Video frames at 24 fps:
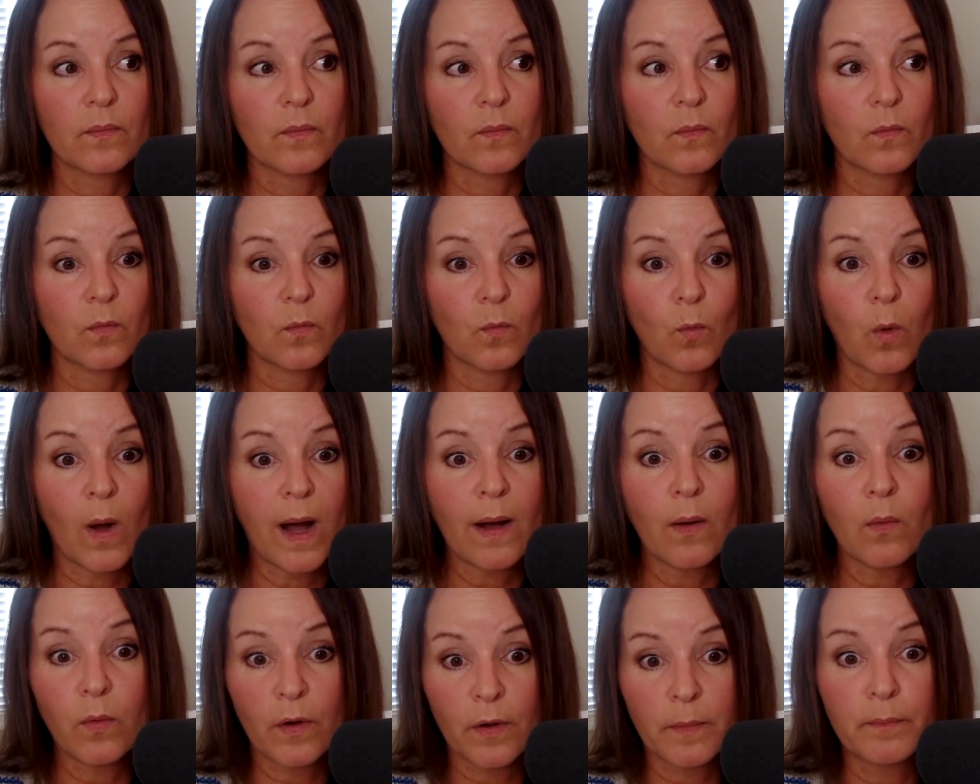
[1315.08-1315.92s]

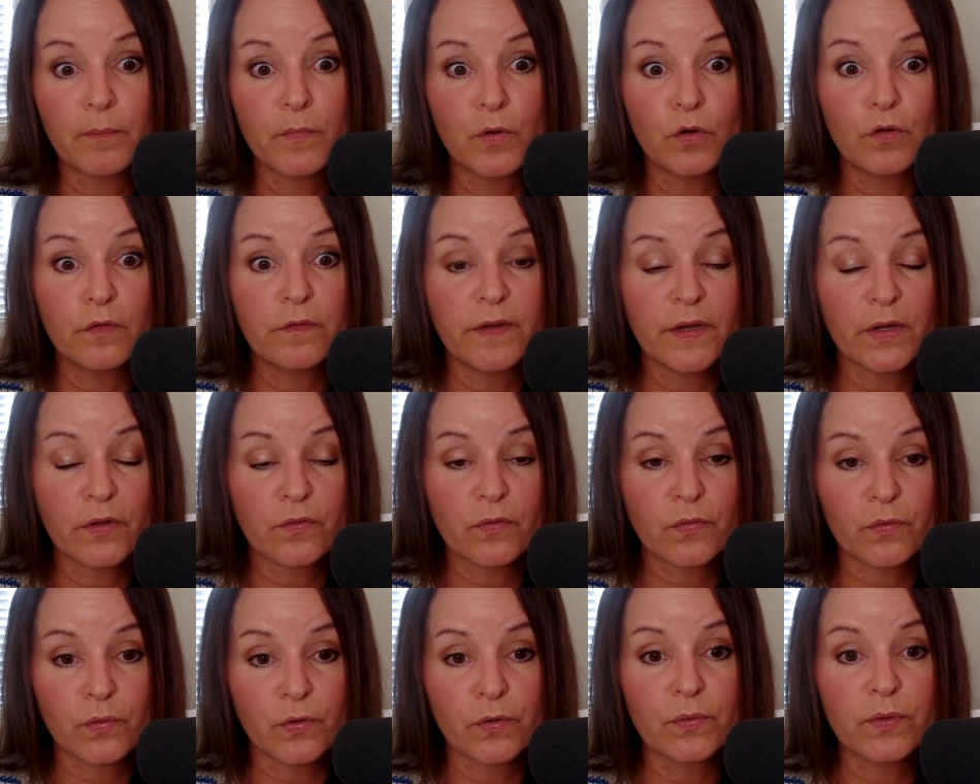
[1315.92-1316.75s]
while we're moving
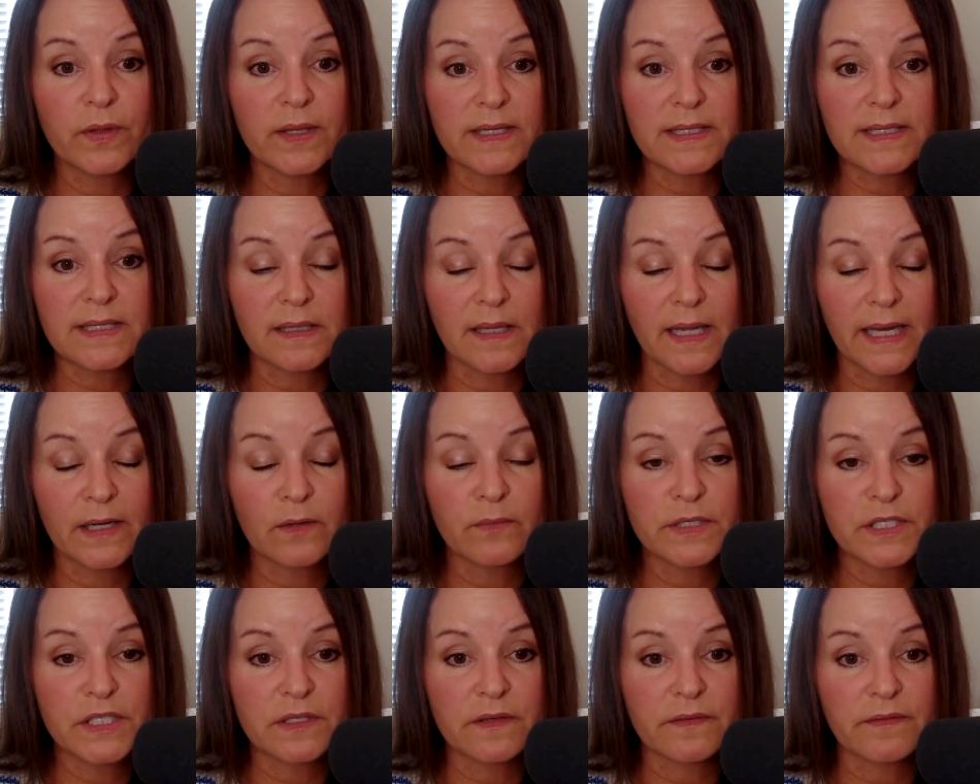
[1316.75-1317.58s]
through this
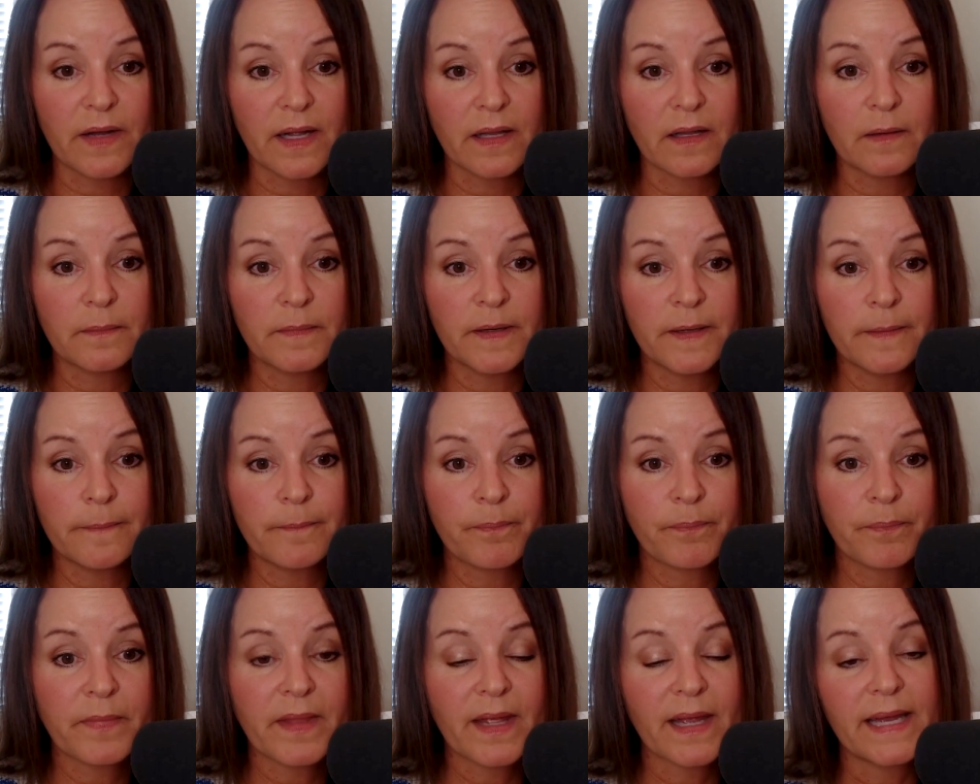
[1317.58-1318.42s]
language development,
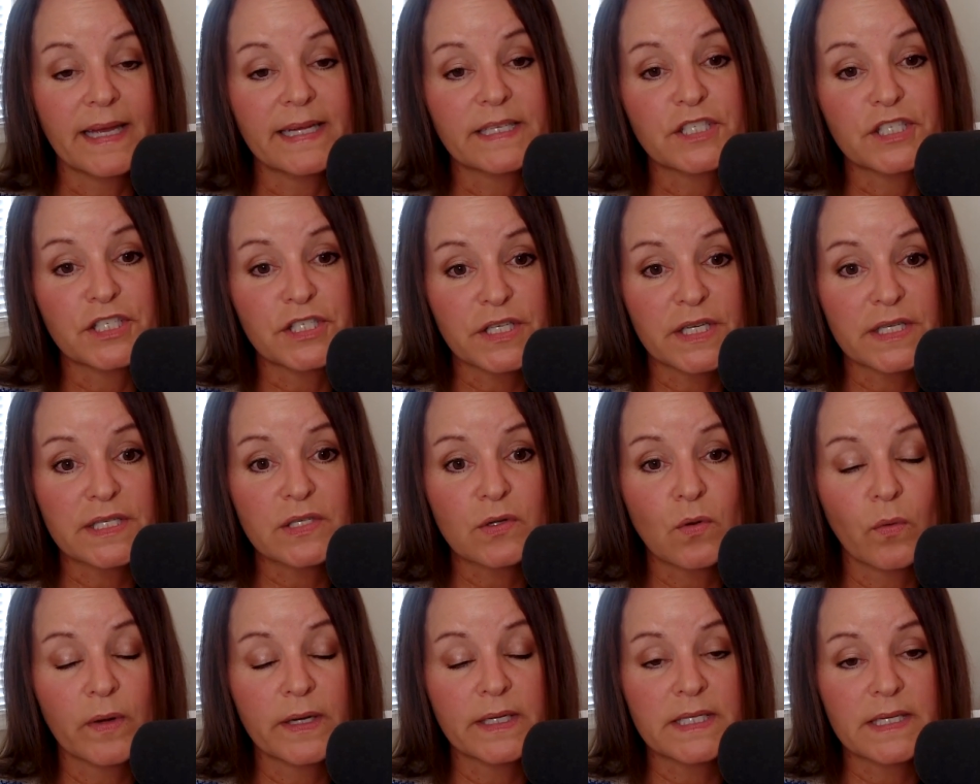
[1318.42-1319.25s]
it's just
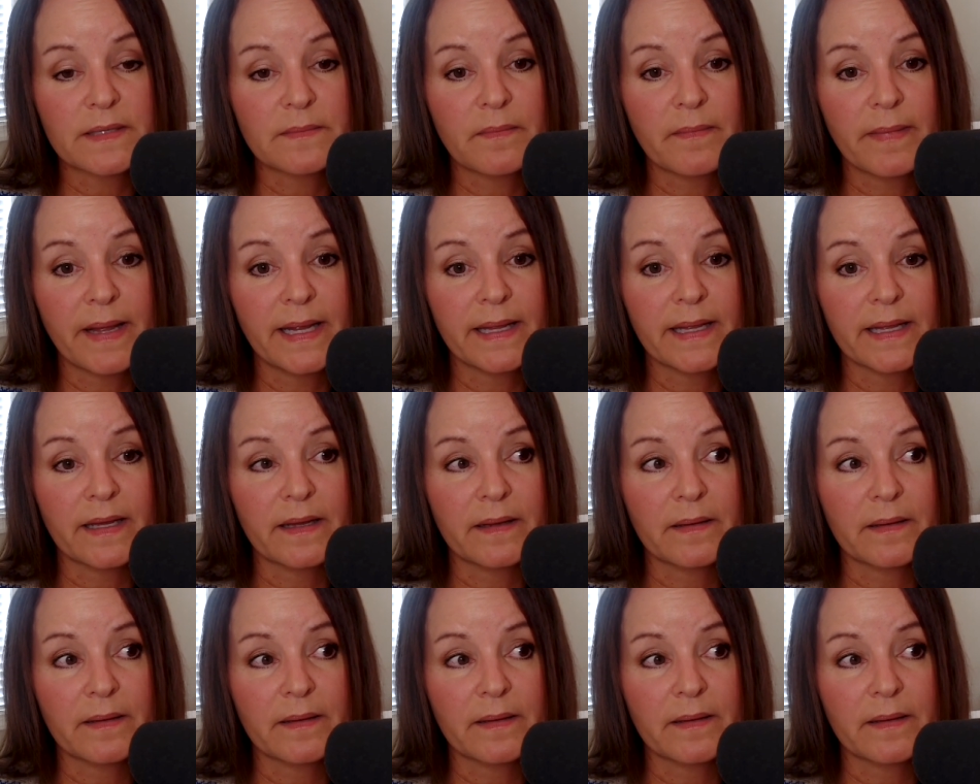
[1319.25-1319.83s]
going to make it